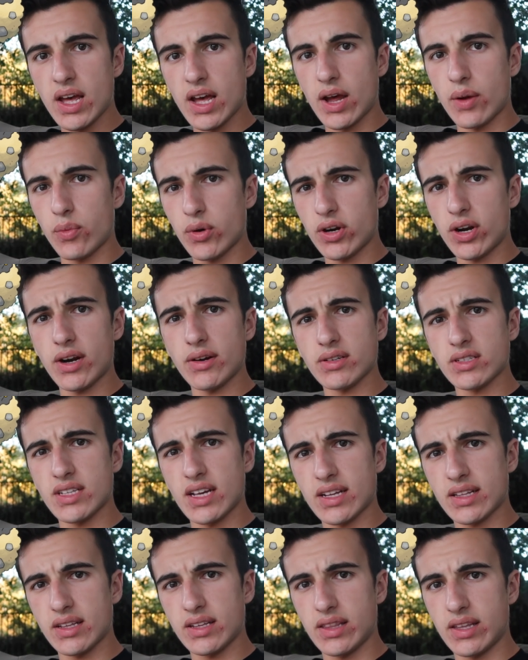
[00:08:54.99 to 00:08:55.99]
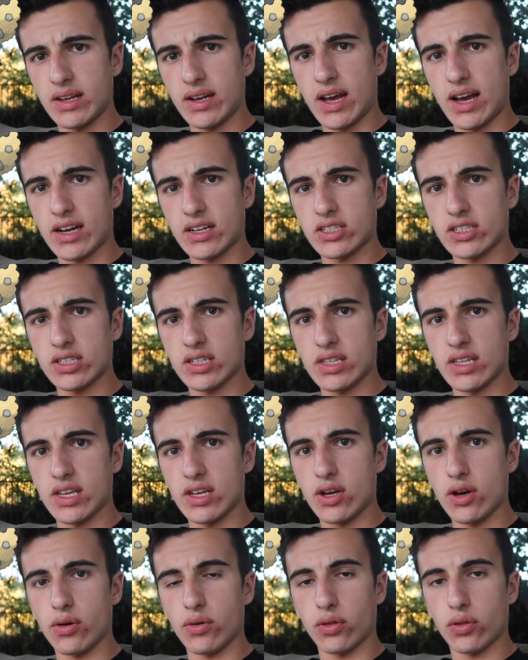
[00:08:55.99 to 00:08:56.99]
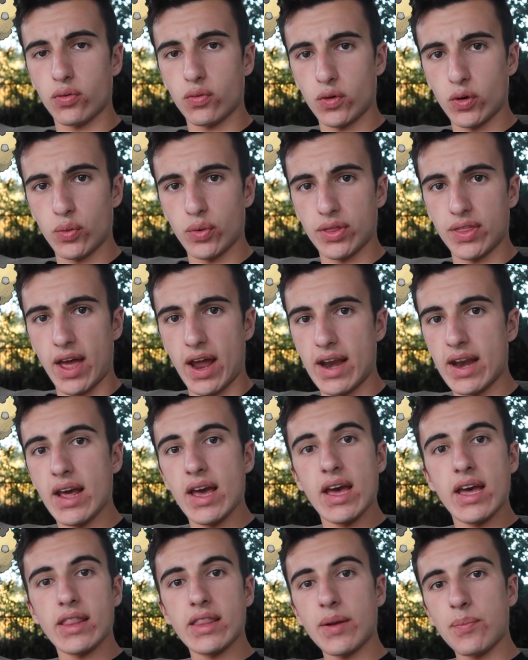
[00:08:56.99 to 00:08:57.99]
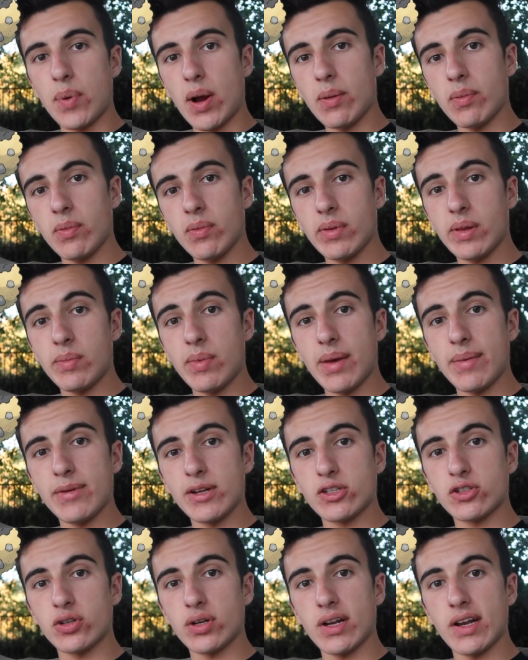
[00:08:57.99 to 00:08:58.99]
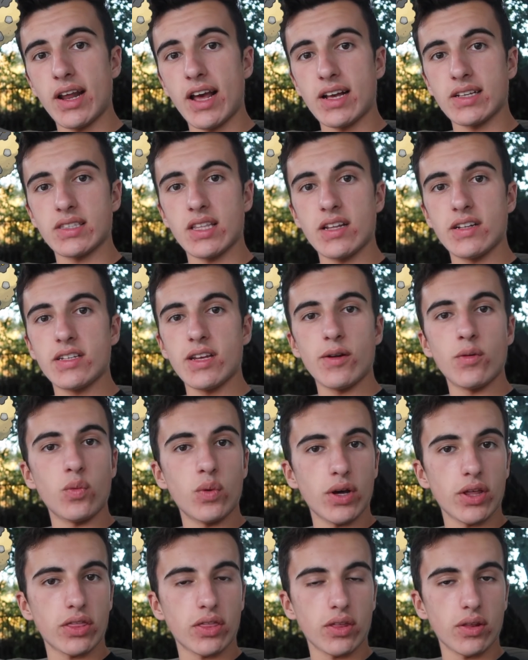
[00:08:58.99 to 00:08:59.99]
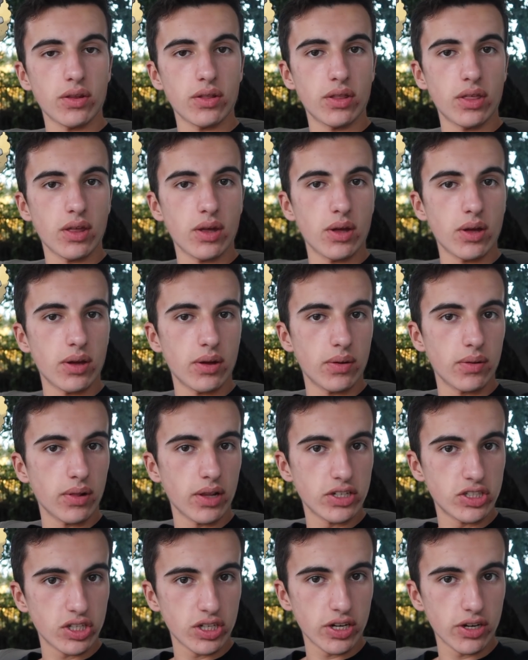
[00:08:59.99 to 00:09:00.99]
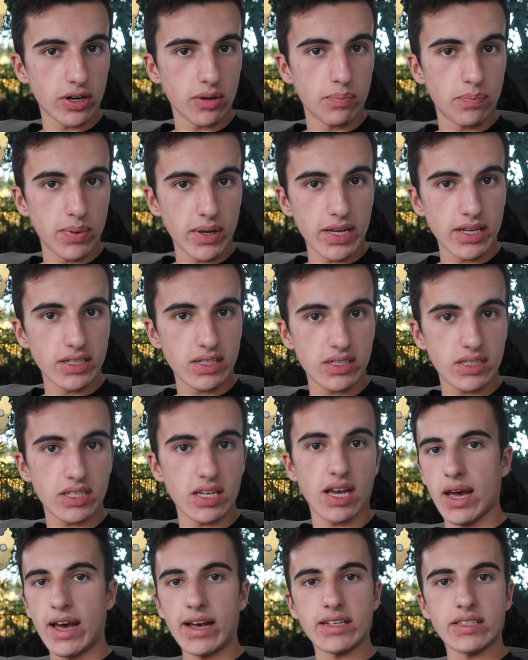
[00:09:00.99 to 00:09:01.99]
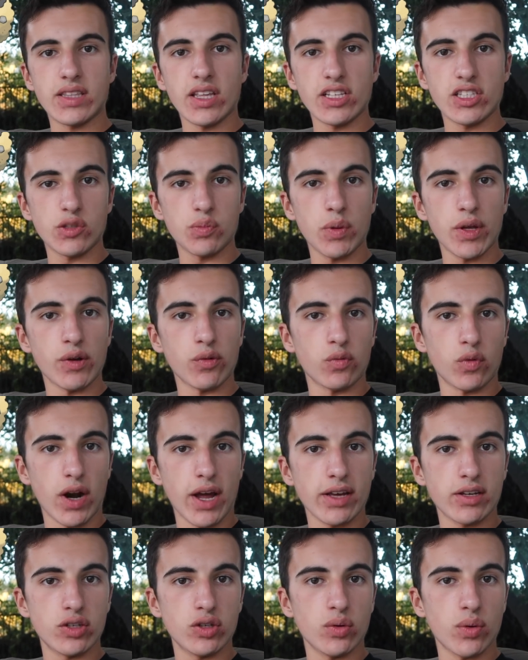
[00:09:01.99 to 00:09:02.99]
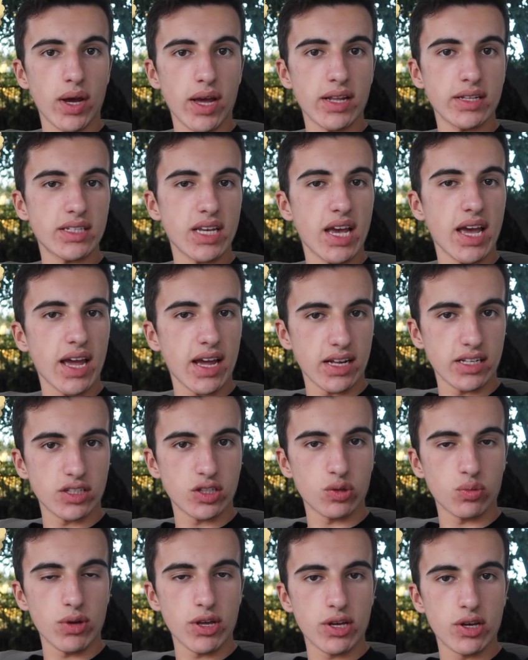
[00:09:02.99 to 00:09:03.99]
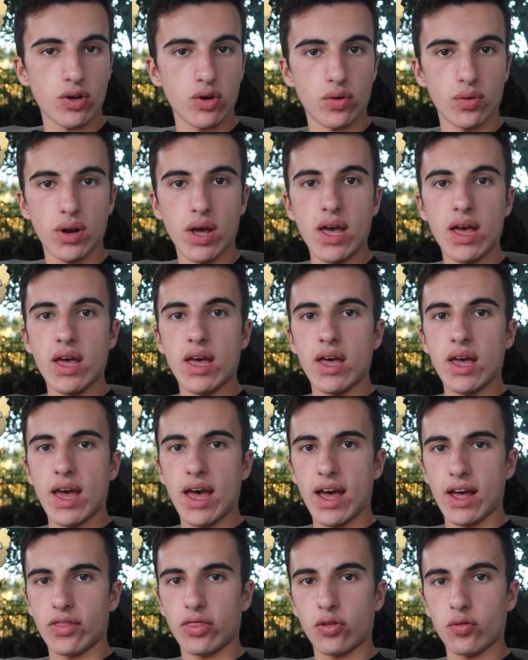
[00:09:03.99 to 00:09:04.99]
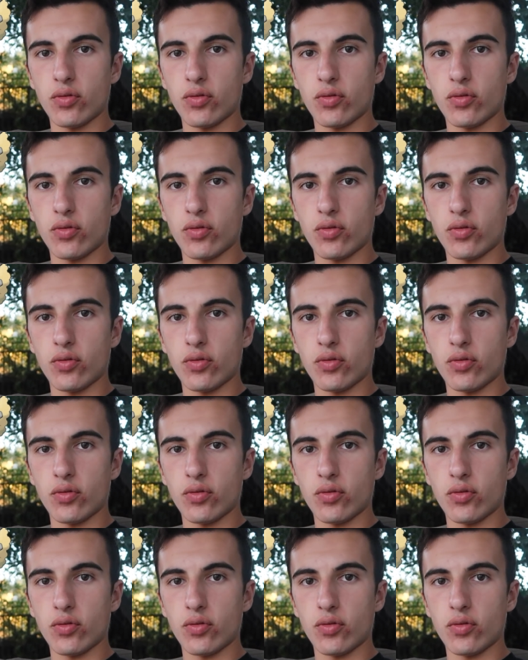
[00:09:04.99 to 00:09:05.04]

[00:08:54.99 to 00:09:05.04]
I wonder how exactly they'd actually go through with that. They'd probably maybe treat it as they did with the legendary beasts, as they split Raikou, Entei, and Suicune at